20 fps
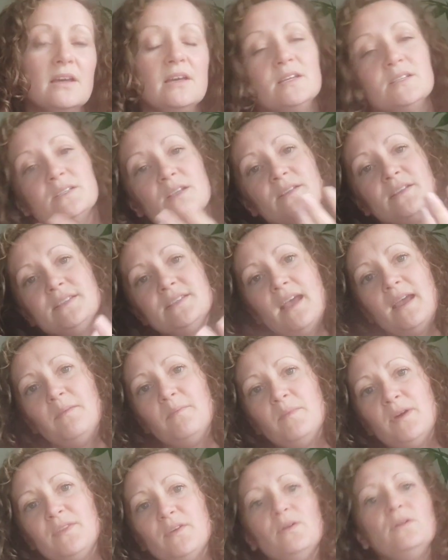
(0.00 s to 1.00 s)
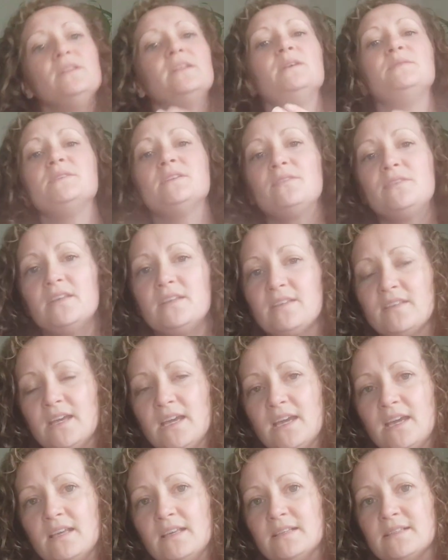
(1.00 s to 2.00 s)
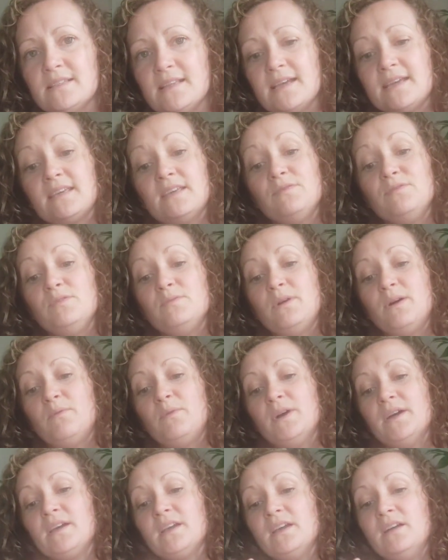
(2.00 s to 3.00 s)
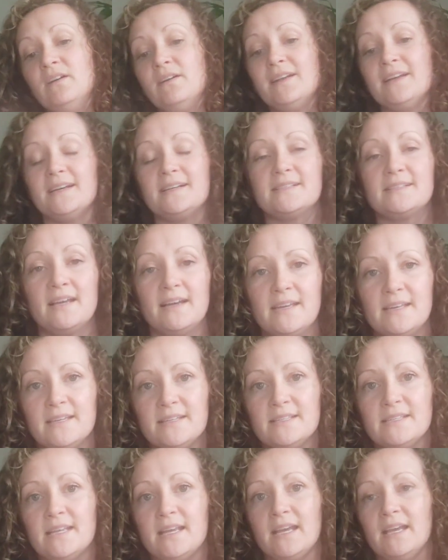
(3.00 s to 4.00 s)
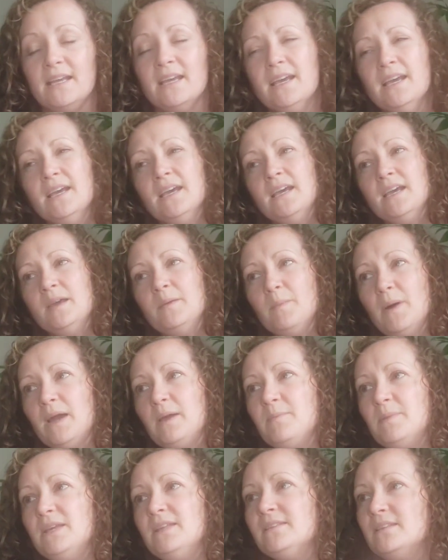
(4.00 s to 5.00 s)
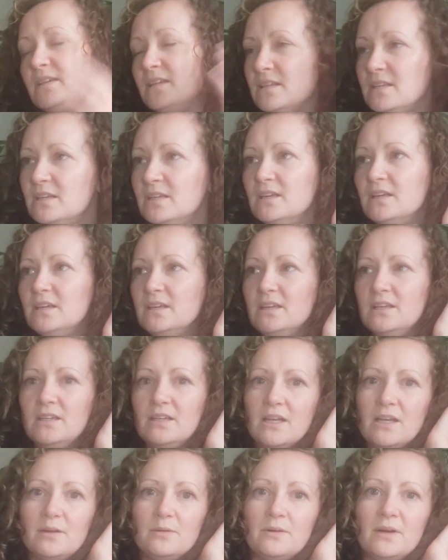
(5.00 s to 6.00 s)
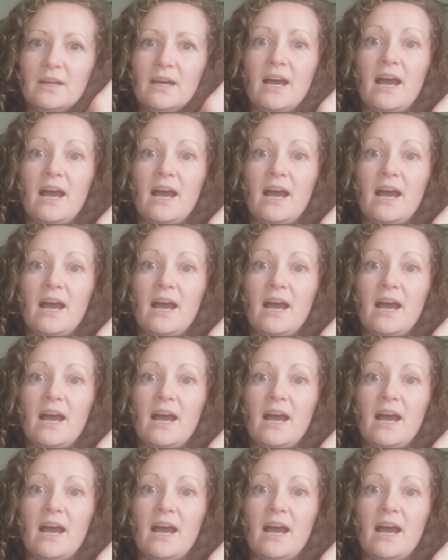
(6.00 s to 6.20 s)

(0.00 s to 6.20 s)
So the same with all those other things, like if you are working on anxiety, it might be that, you know,